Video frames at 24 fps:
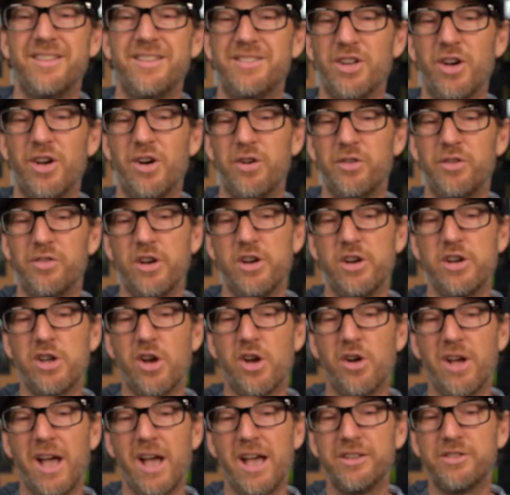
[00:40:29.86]
So there you
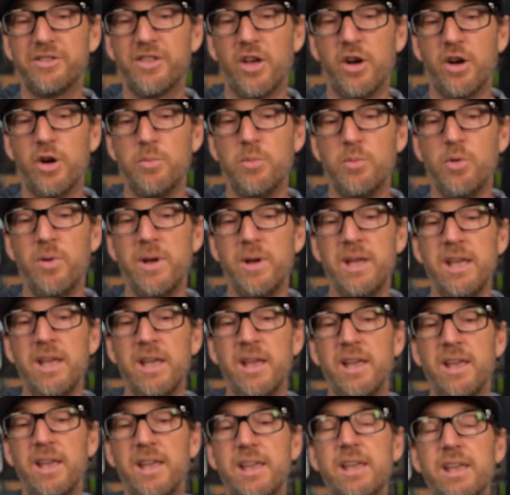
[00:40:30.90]
go, guys. The Hamui
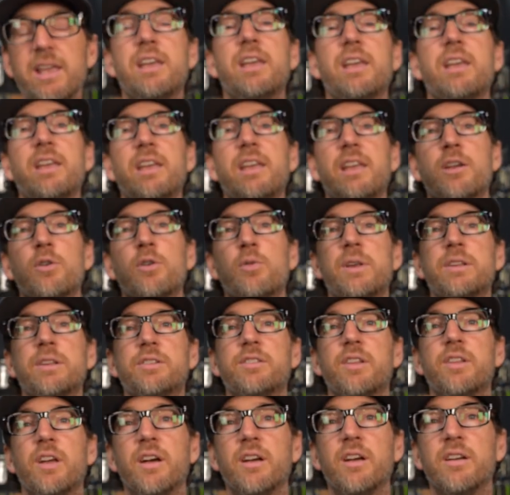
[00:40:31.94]

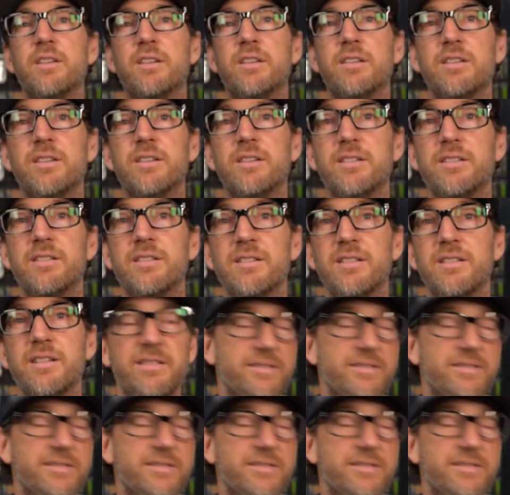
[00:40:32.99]
Egoista. Yeah.